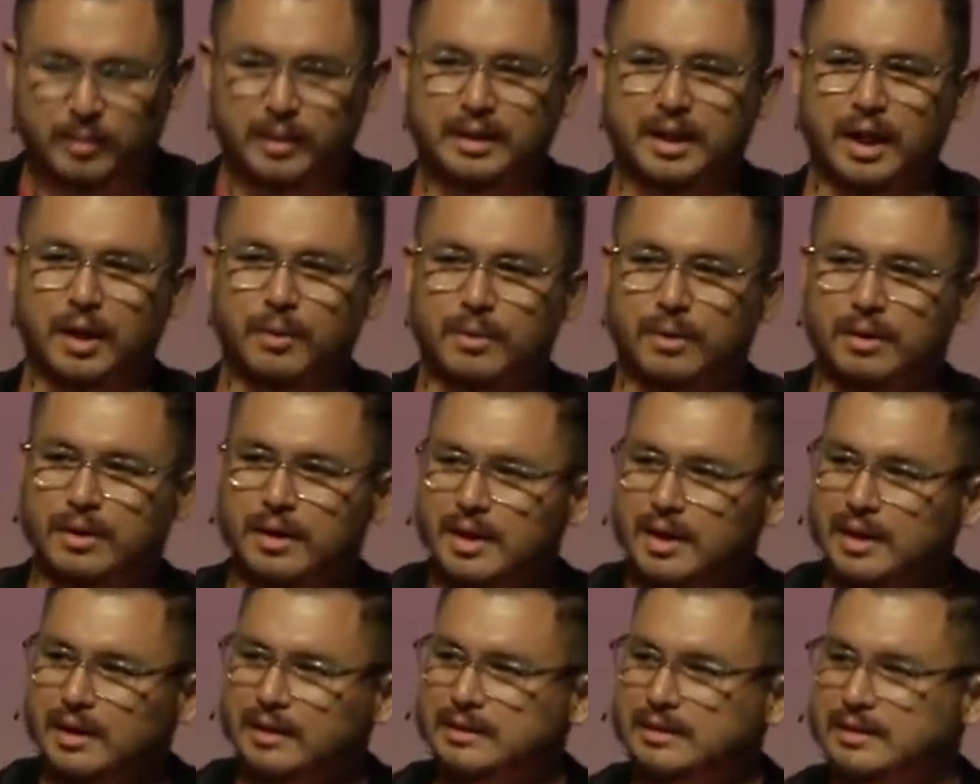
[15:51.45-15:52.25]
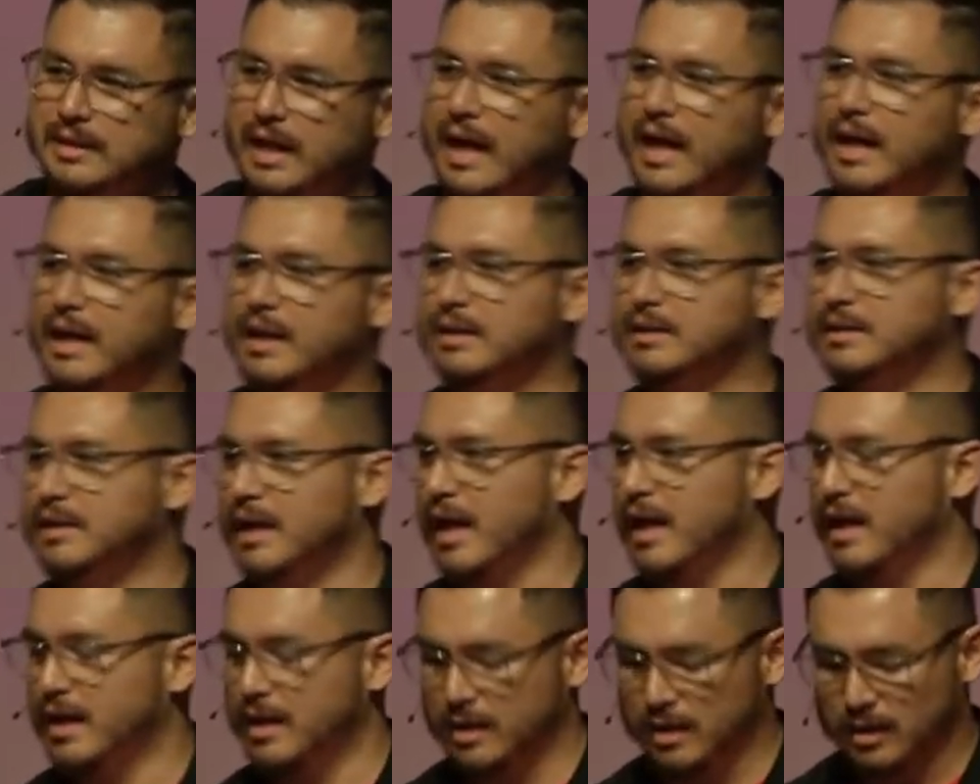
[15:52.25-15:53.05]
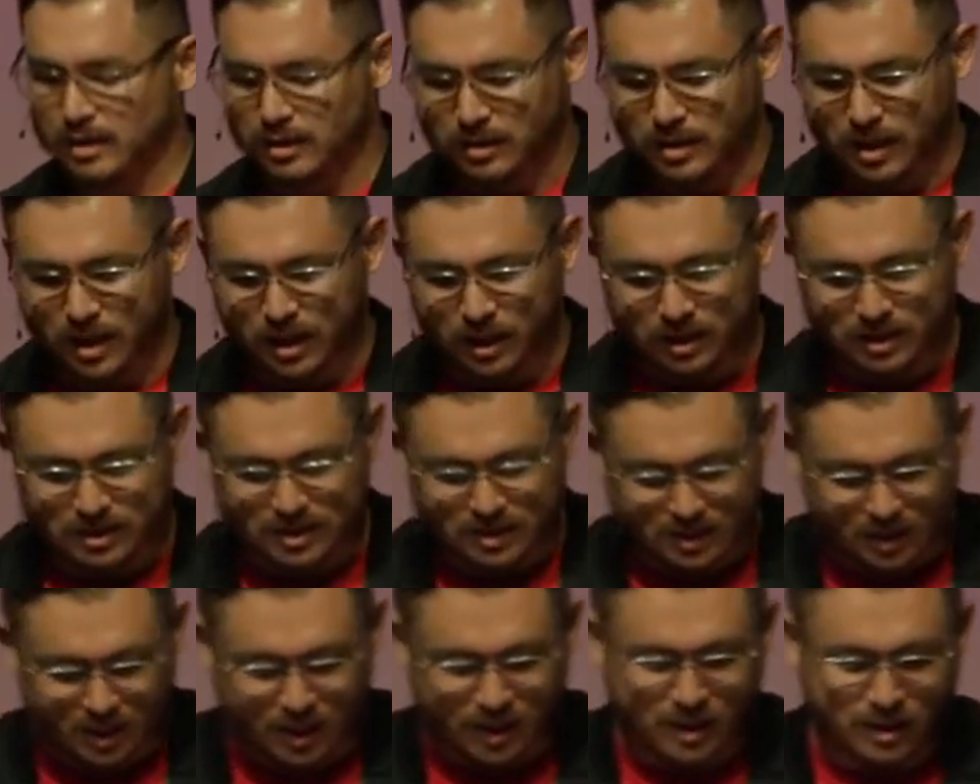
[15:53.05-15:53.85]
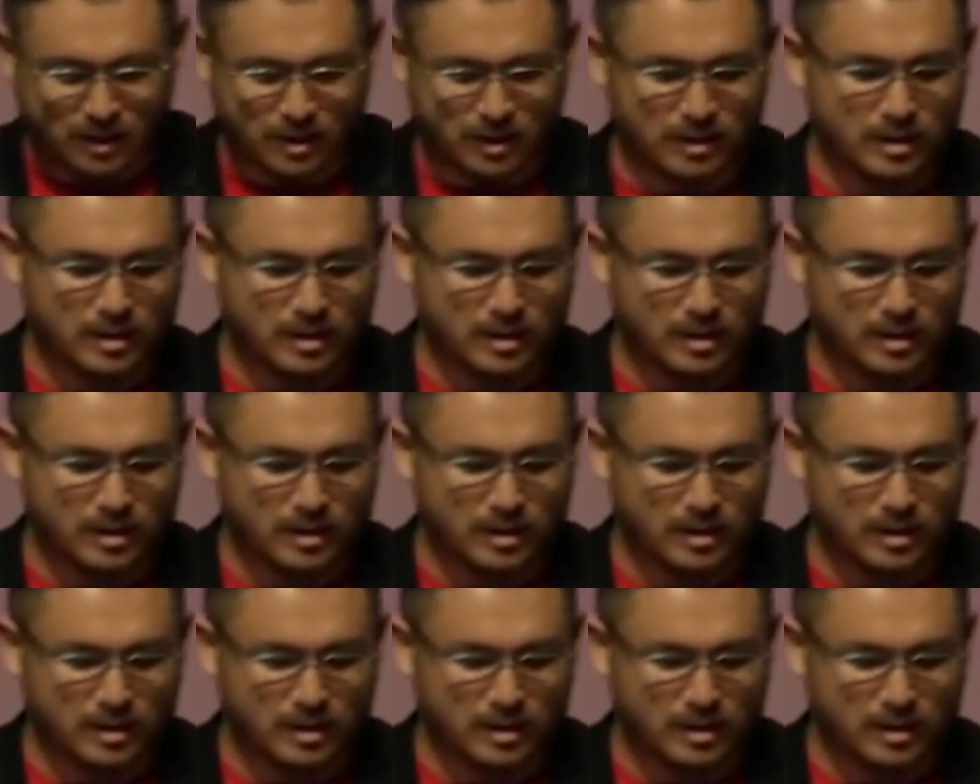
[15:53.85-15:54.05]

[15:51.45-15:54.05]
but they were sayings that he said,